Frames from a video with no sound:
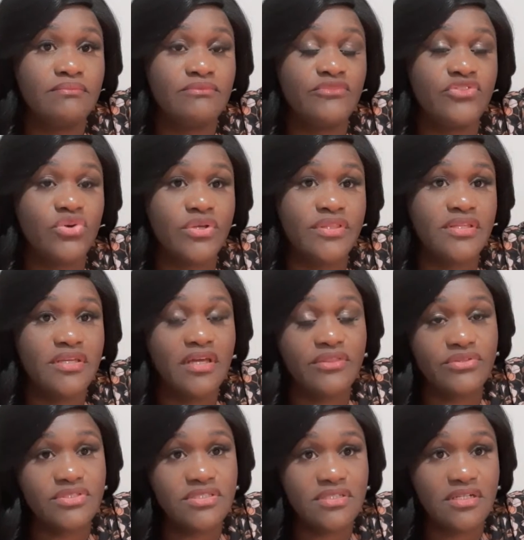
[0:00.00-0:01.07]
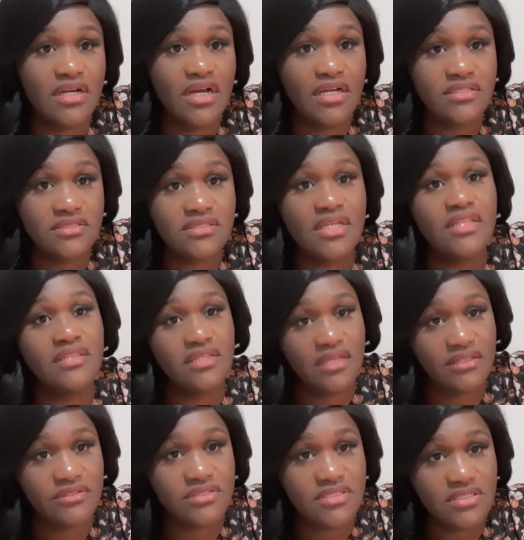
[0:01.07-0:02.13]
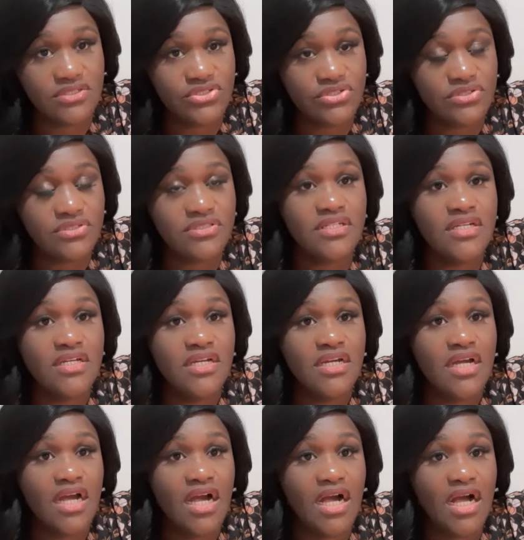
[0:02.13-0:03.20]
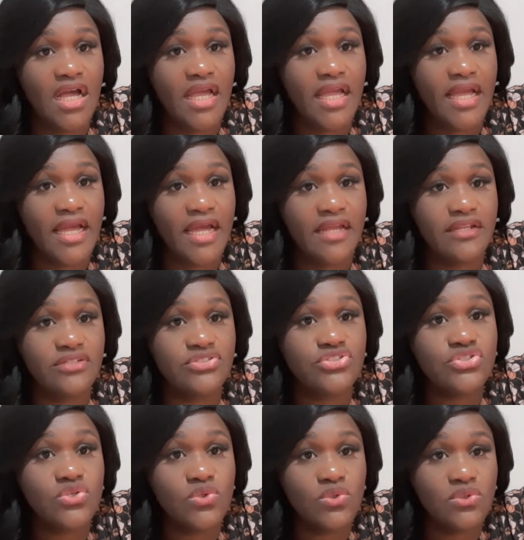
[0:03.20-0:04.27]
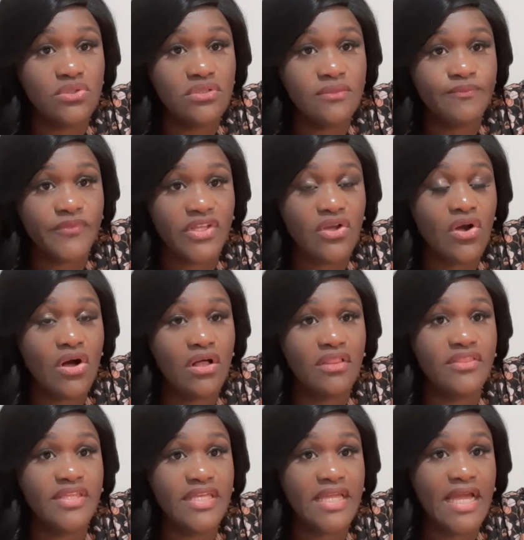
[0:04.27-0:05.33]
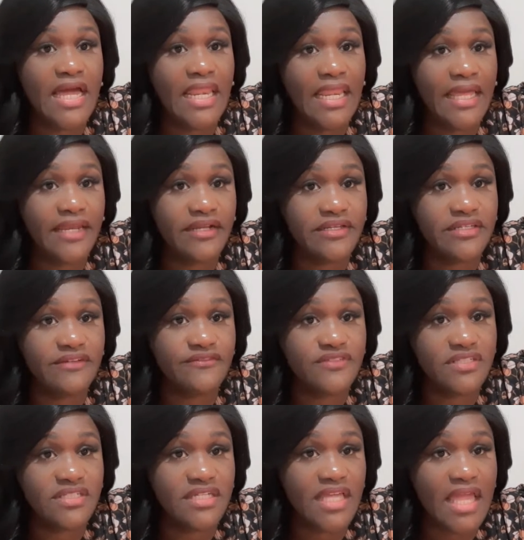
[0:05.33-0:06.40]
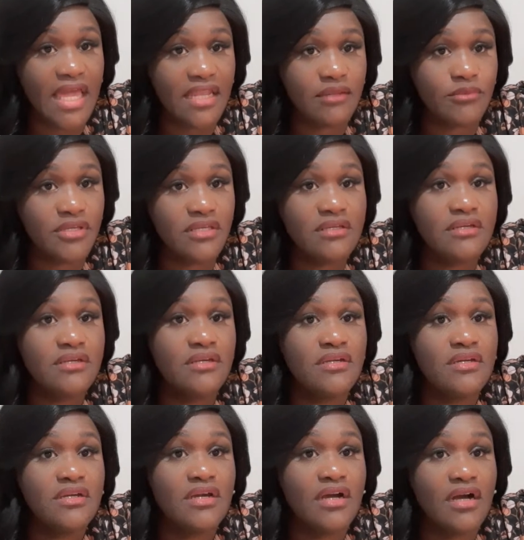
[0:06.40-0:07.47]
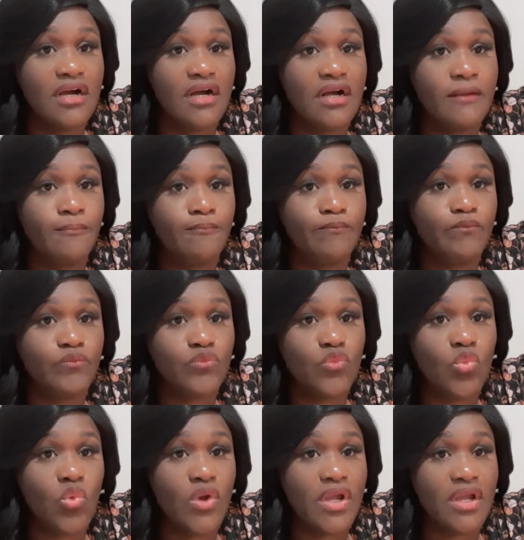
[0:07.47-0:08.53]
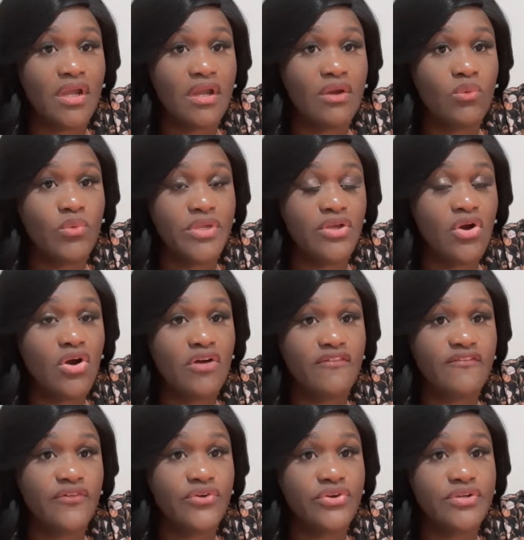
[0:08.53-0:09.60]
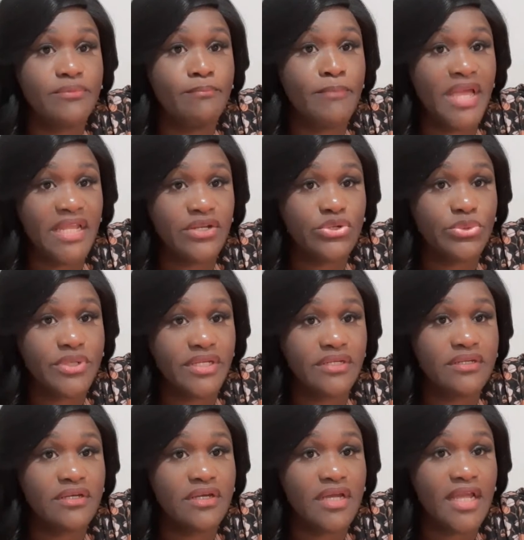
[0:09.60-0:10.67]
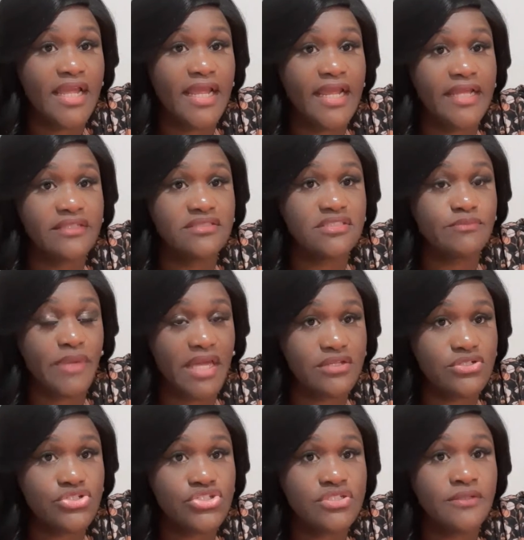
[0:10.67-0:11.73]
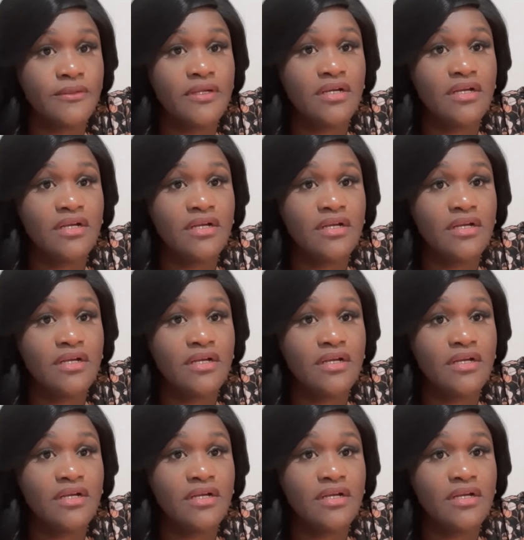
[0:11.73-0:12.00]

for the us and the other teachers. I had a school called the Atlanta Gifted Academy, where we offered Mandarin and Spanish.